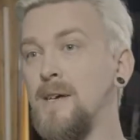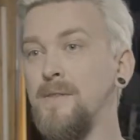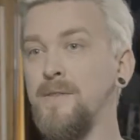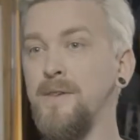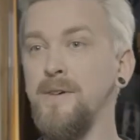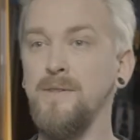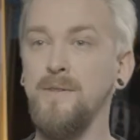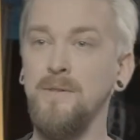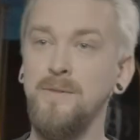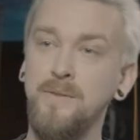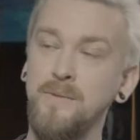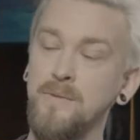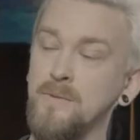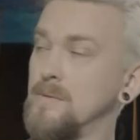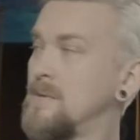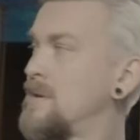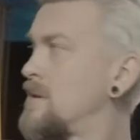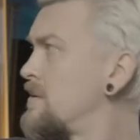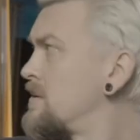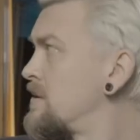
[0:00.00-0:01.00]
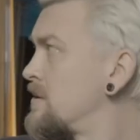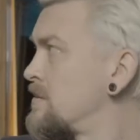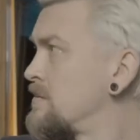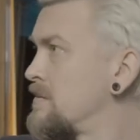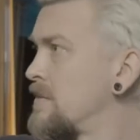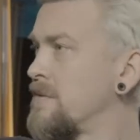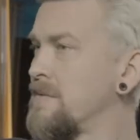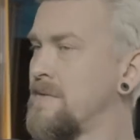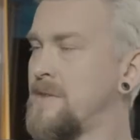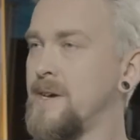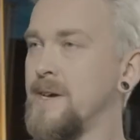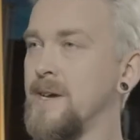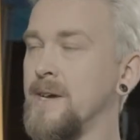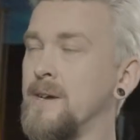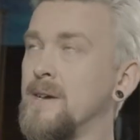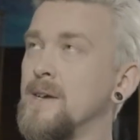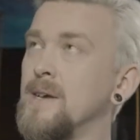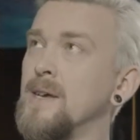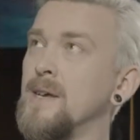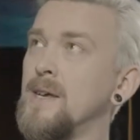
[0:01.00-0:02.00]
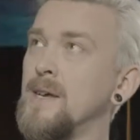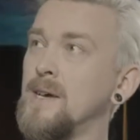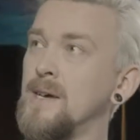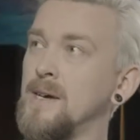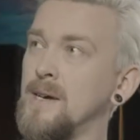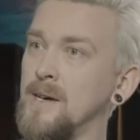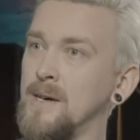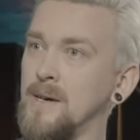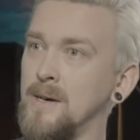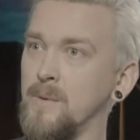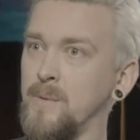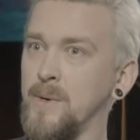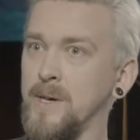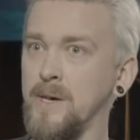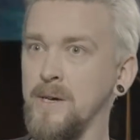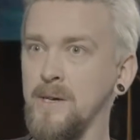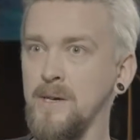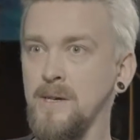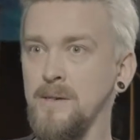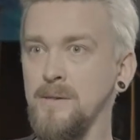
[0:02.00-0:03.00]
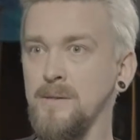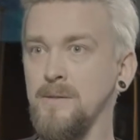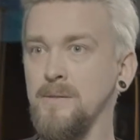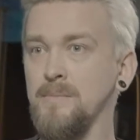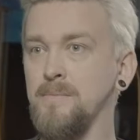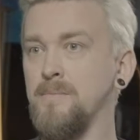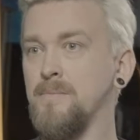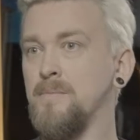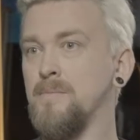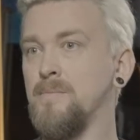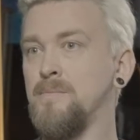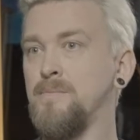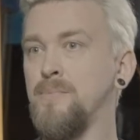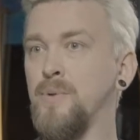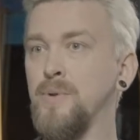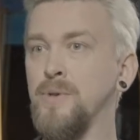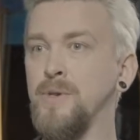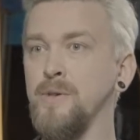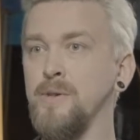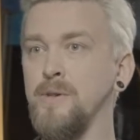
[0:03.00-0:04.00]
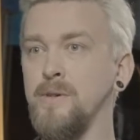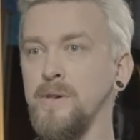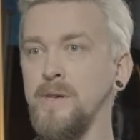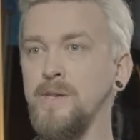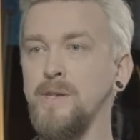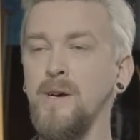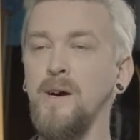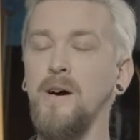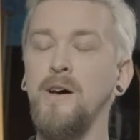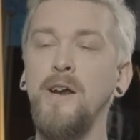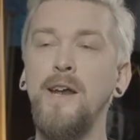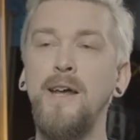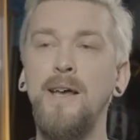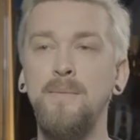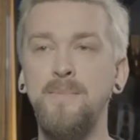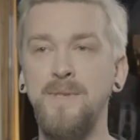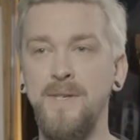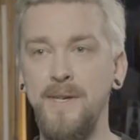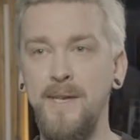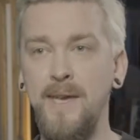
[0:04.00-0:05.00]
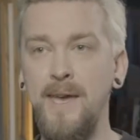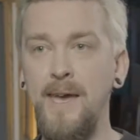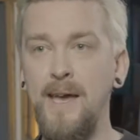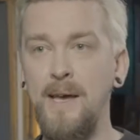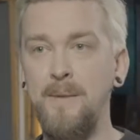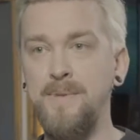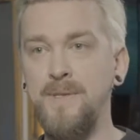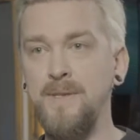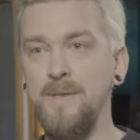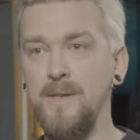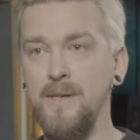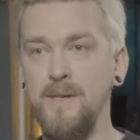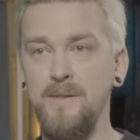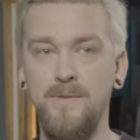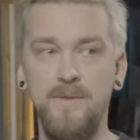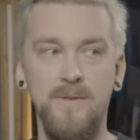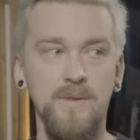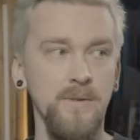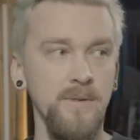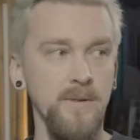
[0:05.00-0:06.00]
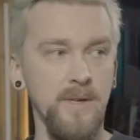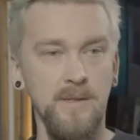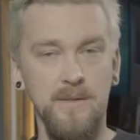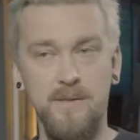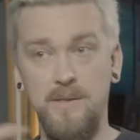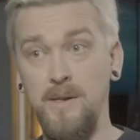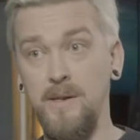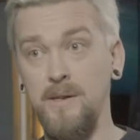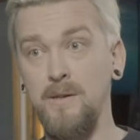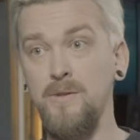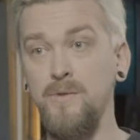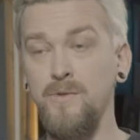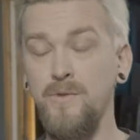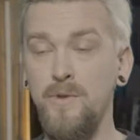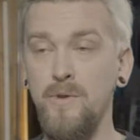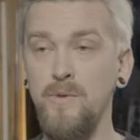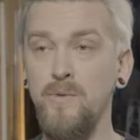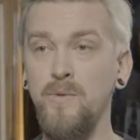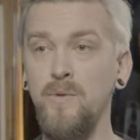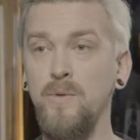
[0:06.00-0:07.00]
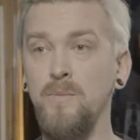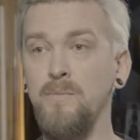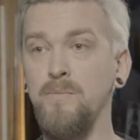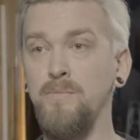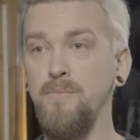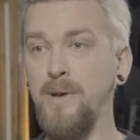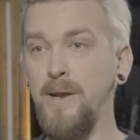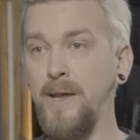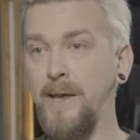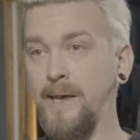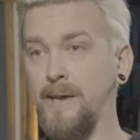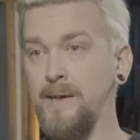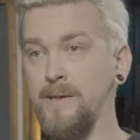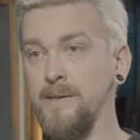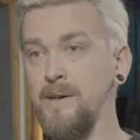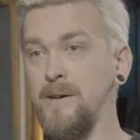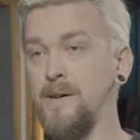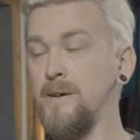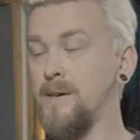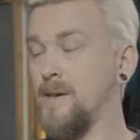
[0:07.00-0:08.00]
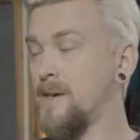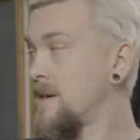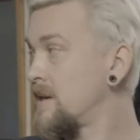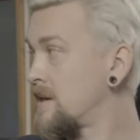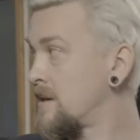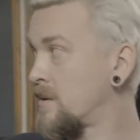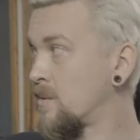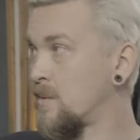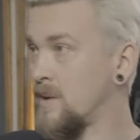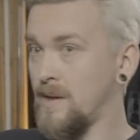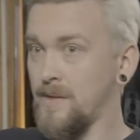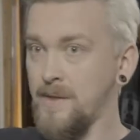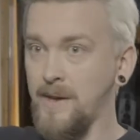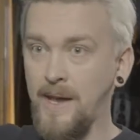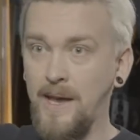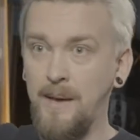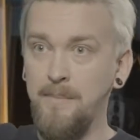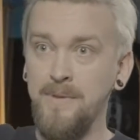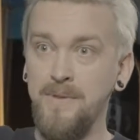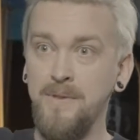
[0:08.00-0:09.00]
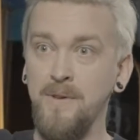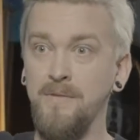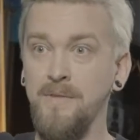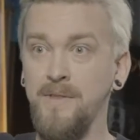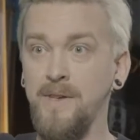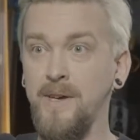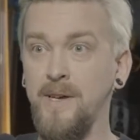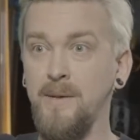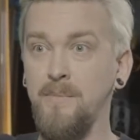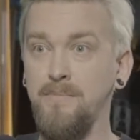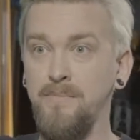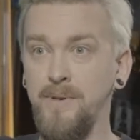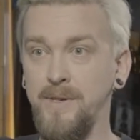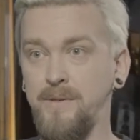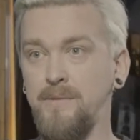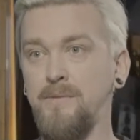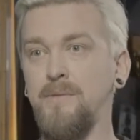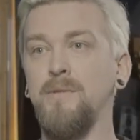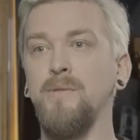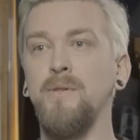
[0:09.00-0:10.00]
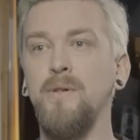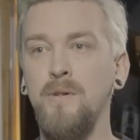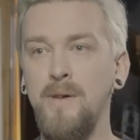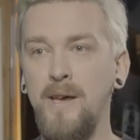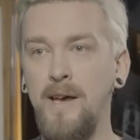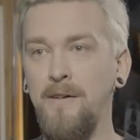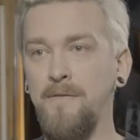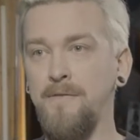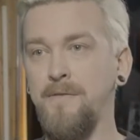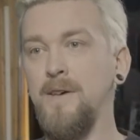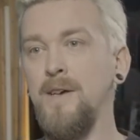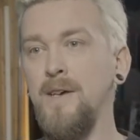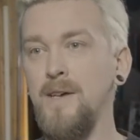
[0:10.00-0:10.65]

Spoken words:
There's also a room over there where you can put your guitar amps and cabs, and so you can sit in control room playing guitar here while the amp is over there, but you don't have